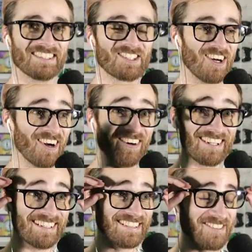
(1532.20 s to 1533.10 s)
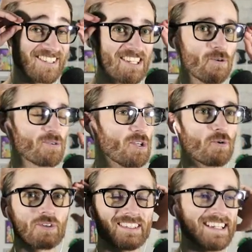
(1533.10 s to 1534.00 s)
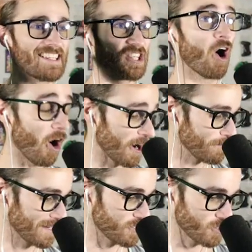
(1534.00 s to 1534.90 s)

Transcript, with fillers: Dude, you, you, you, it's hard because you